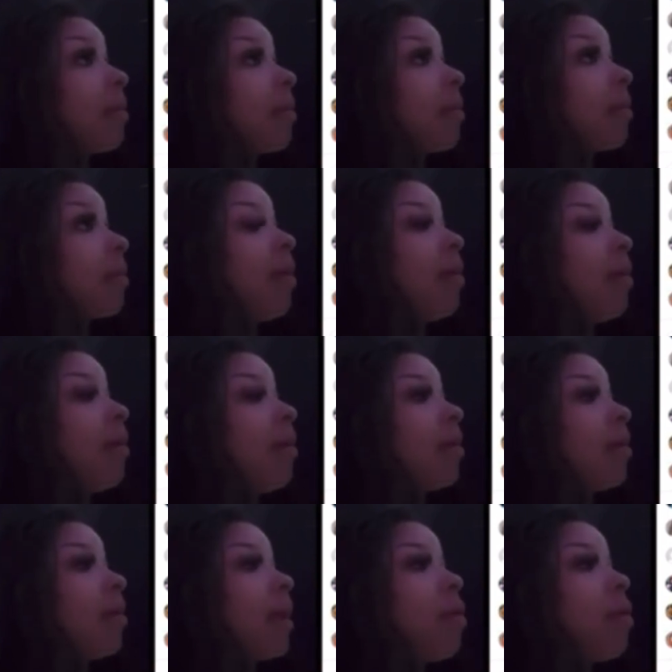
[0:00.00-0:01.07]
You know?
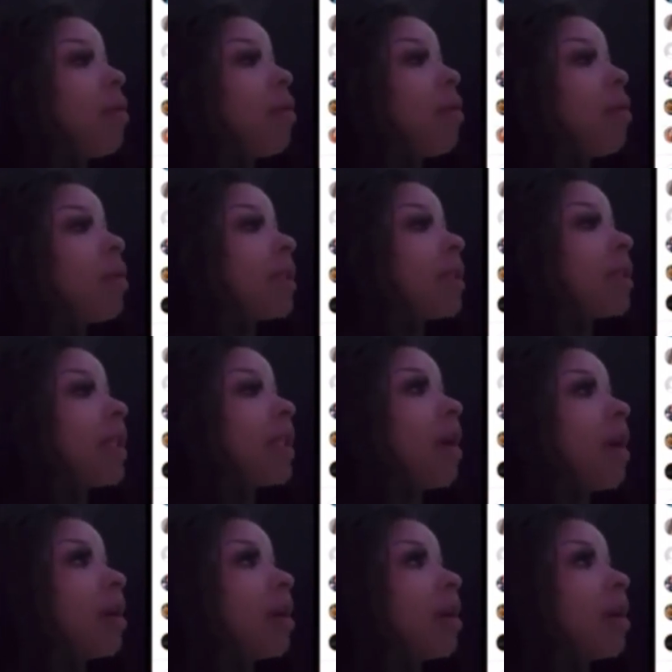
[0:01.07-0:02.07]
uh, just let them knock.